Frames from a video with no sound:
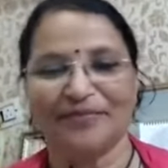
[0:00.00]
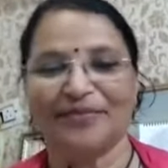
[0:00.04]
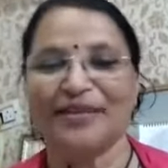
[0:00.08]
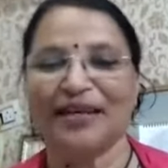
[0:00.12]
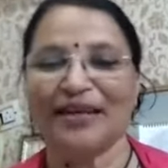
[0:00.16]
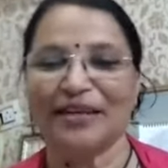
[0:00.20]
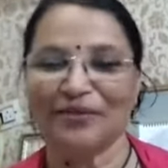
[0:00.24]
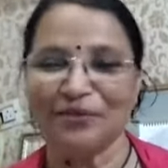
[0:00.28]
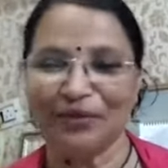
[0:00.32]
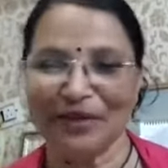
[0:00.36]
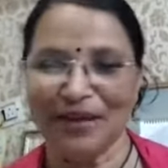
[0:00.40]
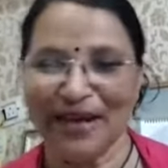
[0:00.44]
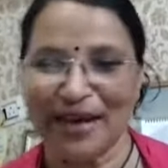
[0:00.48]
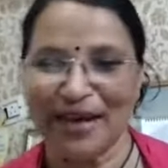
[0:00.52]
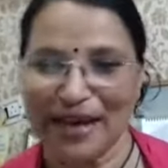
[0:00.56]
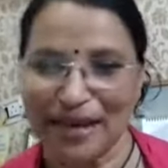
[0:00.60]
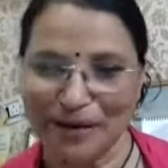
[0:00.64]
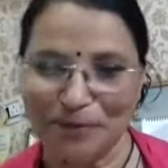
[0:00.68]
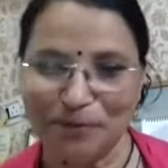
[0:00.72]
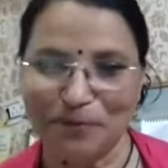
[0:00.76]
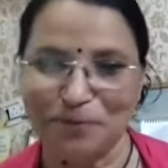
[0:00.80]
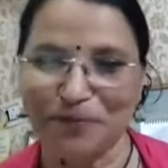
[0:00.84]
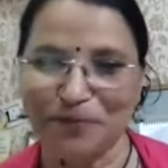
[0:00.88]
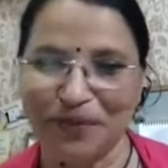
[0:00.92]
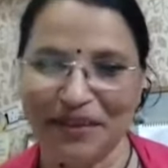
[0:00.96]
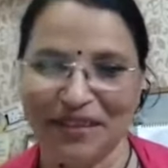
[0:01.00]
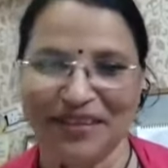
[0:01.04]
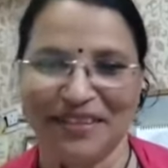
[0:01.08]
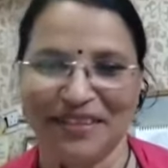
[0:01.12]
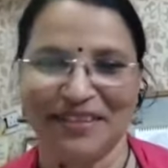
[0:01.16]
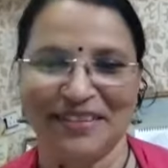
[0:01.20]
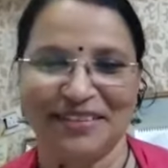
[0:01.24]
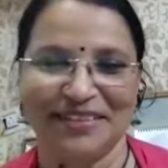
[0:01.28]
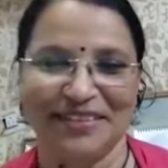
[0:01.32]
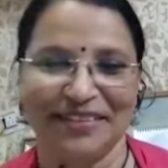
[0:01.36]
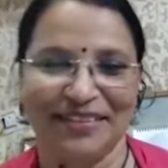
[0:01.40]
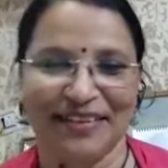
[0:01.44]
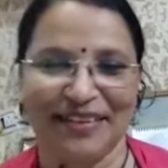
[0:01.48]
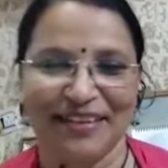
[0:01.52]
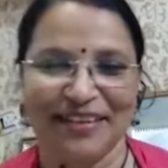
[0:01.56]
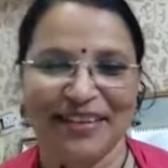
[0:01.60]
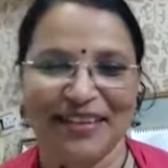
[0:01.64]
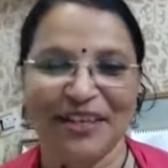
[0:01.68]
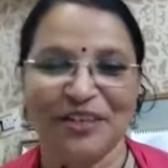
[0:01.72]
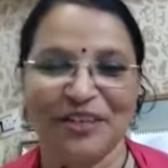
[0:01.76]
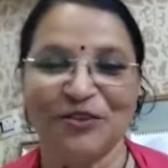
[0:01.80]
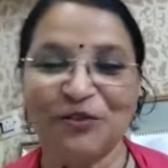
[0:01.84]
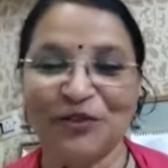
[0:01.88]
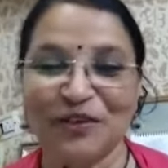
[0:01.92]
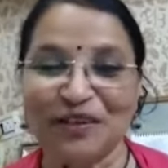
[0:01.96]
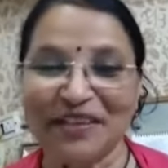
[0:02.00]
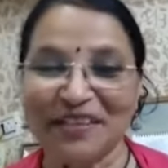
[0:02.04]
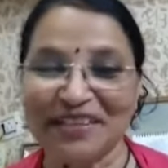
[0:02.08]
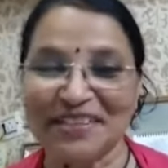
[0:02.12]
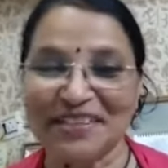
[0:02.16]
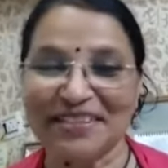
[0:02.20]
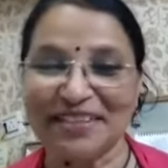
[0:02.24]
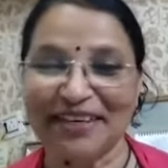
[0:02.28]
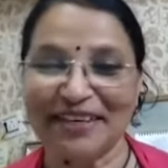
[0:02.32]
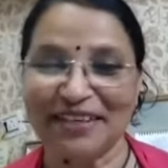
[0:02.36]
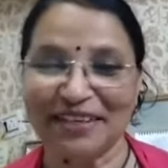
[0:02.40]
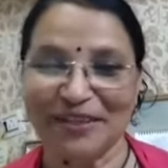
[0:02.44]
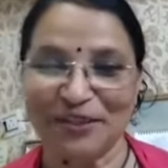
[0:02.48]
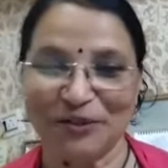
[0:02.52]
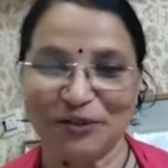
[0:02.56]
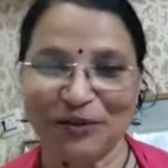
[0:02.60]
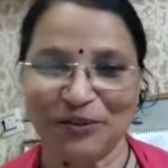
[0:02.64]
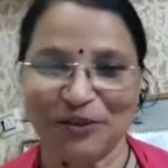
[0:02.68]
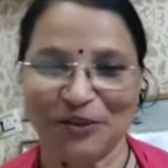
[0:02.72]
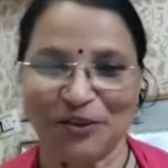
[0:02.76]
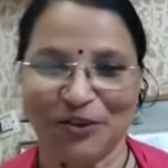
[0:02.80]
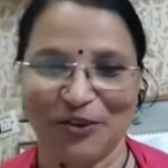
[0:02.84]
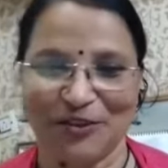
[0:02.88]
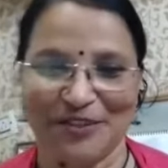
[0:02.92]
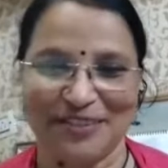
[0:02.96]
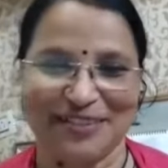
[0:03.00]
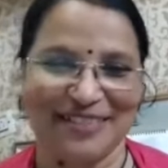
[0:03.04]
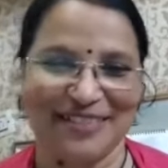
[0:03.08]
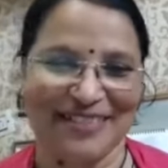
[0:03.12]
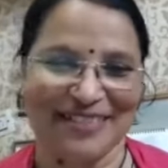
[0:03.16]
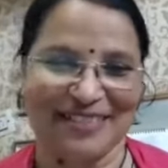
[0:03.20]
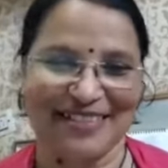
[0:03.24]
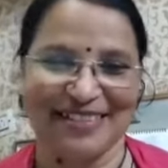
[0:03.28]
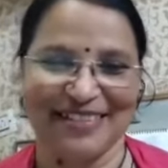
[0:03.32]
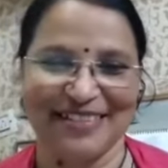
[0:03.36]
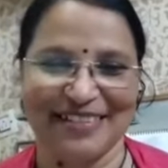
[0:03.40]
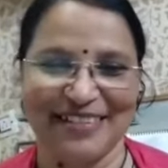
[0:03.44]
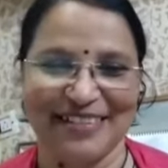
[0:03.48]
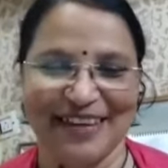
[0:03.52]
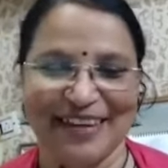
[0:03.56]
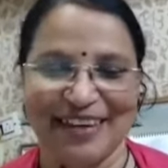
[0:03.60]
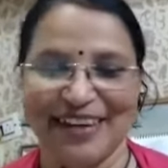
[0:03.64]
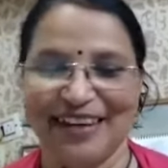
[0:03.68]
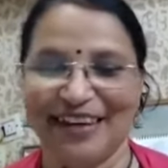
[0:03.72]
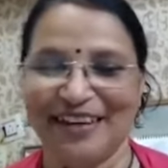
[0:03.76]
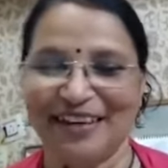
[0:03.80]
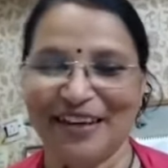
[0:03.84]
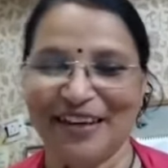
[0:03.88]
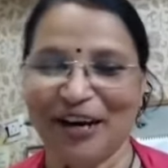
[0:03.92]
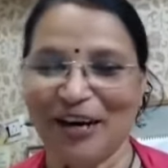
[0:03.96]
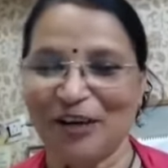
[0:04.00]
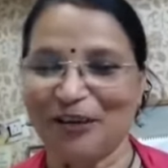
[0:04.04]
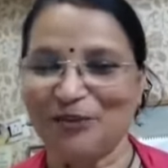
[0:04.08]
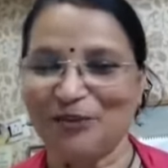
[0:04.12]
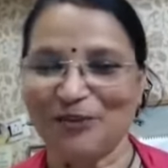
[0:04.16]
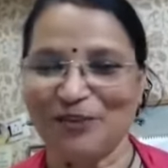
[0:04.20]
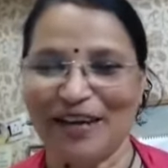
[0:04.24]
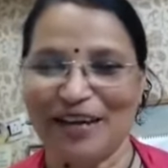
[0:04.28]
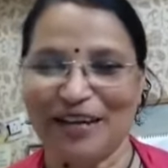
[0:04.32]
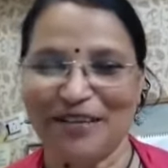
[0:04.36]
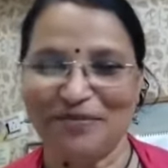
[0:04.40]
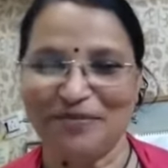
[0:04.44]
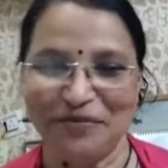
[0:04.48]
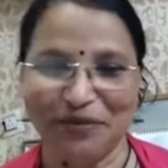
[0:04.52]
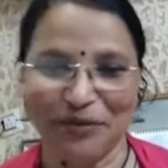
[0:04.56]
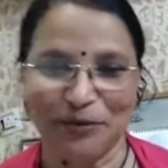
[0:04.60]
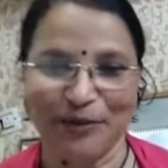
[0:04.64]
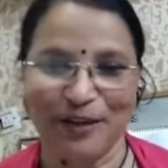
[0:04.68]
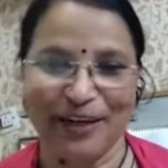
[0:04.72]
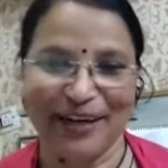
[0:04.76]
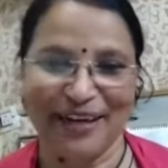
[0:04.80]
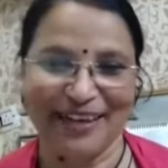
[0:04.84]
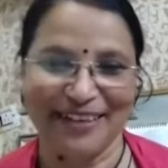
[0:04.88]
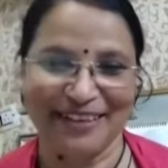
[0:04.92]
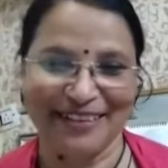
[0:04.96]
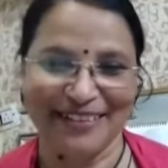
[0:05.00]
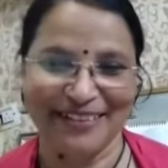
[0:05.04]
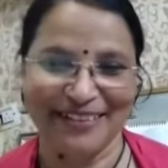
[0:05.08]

That will help me to understand your thoughts and how to help you. Thank